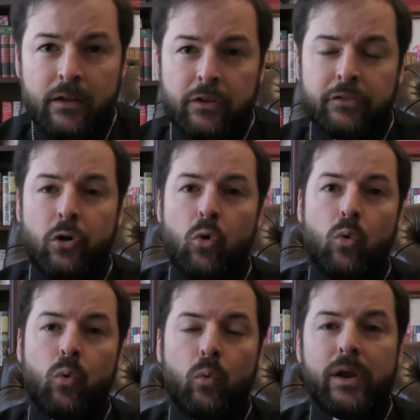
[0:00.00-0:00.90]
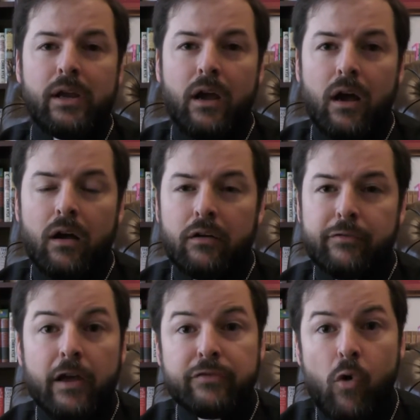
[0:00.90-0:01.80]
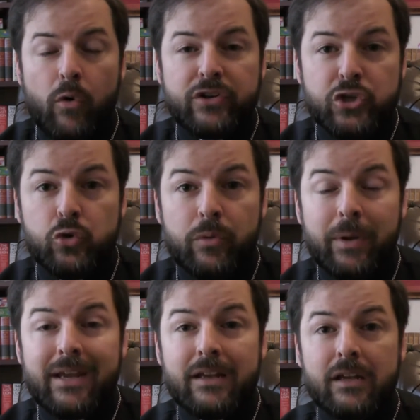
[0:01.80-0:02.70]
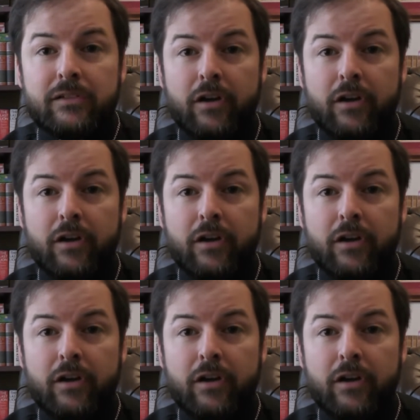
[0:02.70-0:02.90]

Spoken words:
So we fast forward to the beginnings